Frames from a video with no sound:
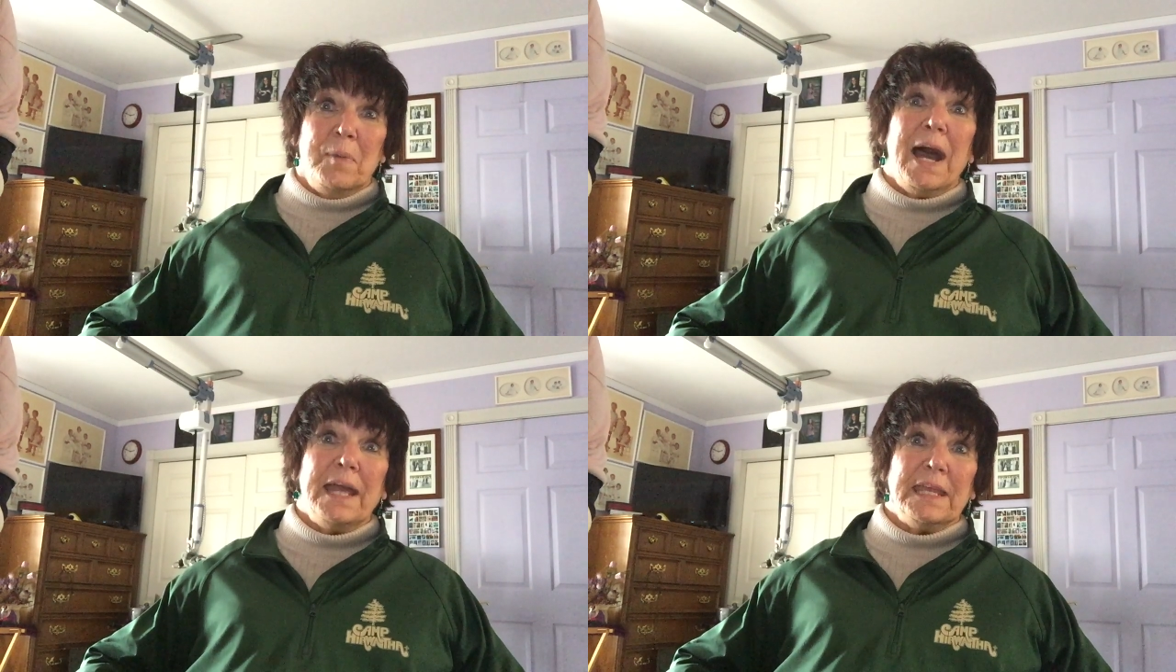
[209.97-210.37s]

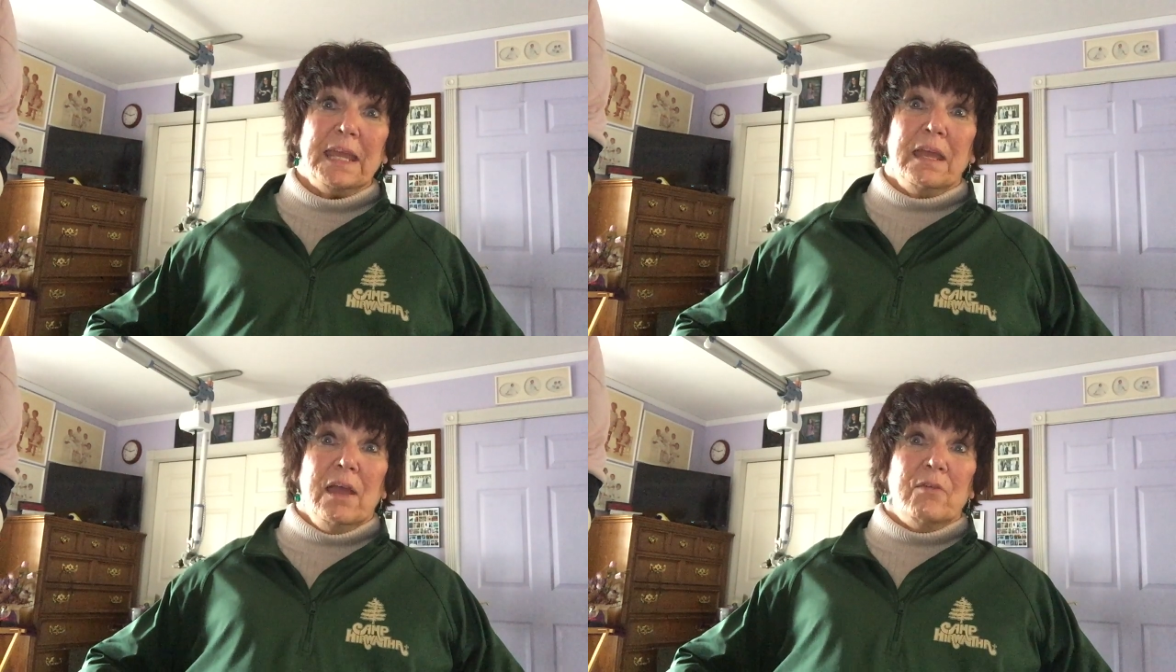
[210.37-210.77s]

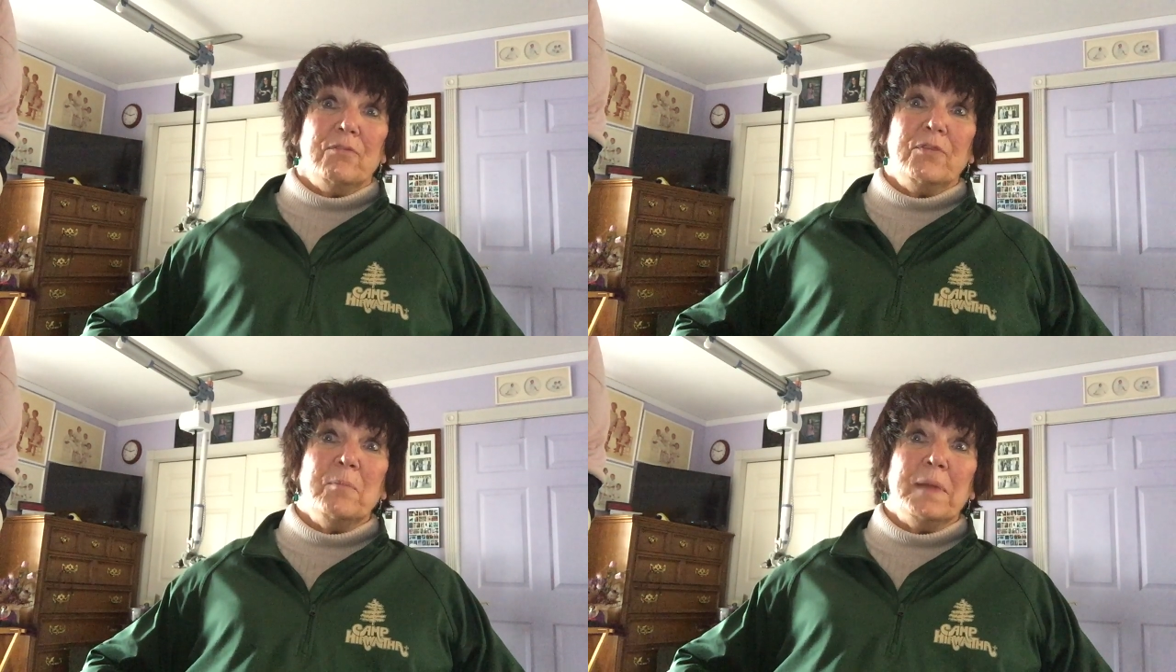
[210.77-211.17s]
body
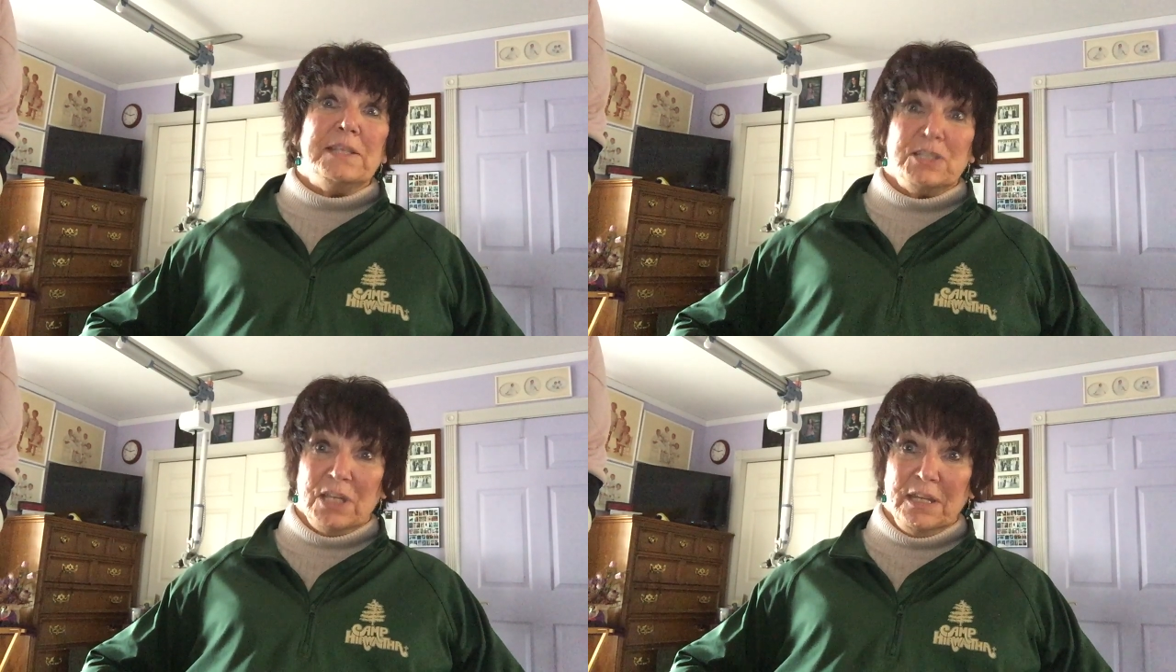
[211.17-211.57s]
from my
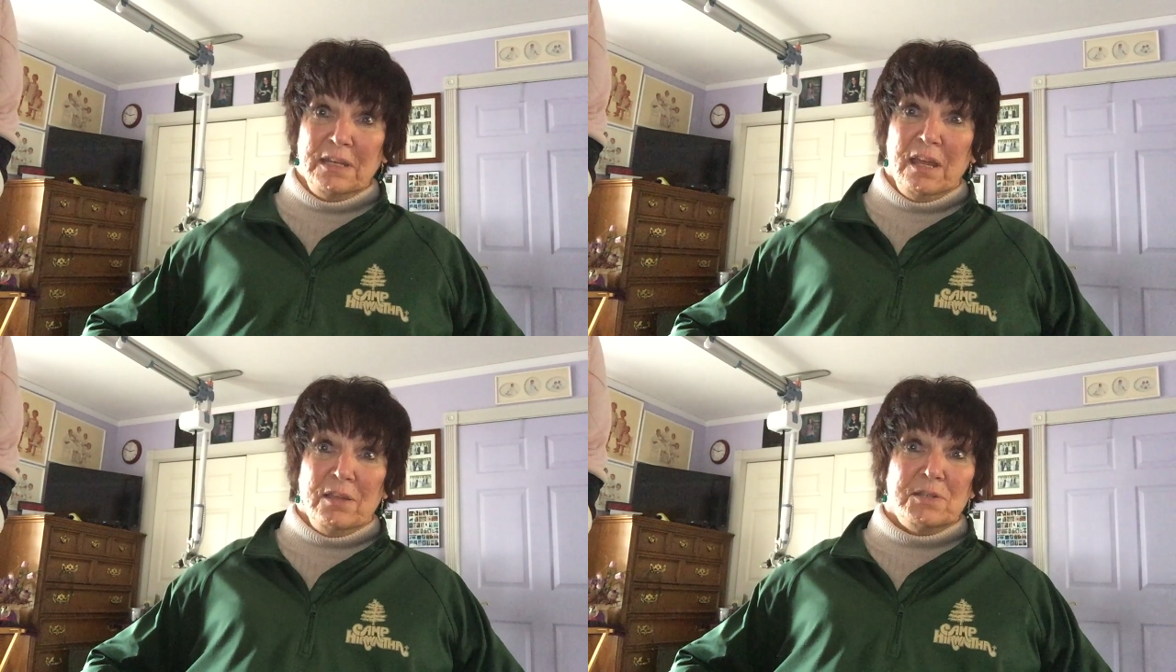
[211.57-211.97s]
chin